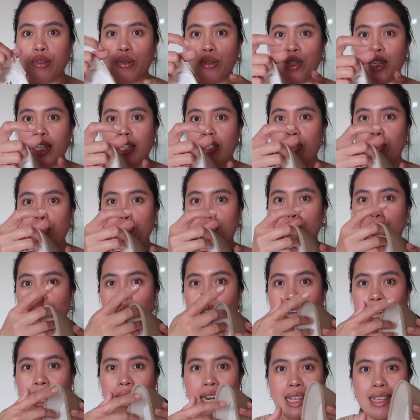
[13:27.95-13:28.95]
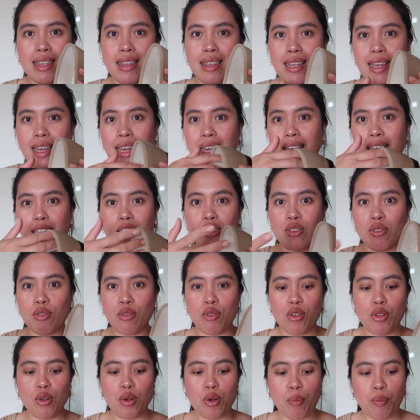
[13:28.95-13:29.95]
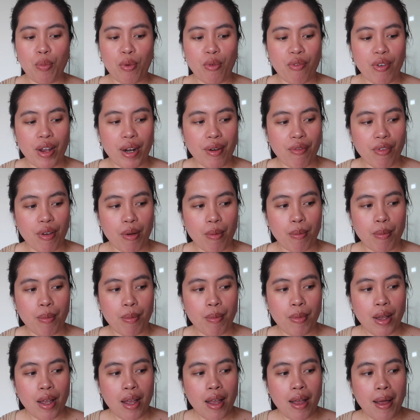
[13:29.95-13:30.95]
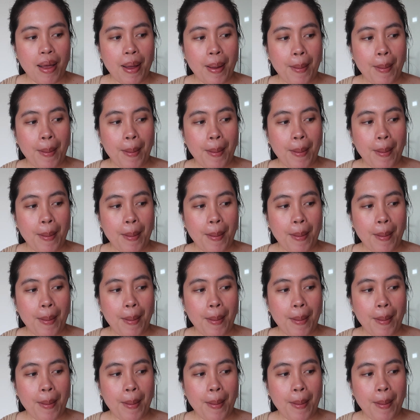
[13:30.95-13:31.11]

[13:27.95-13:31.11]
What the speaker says: I don't need to put anything to, you know, prevent from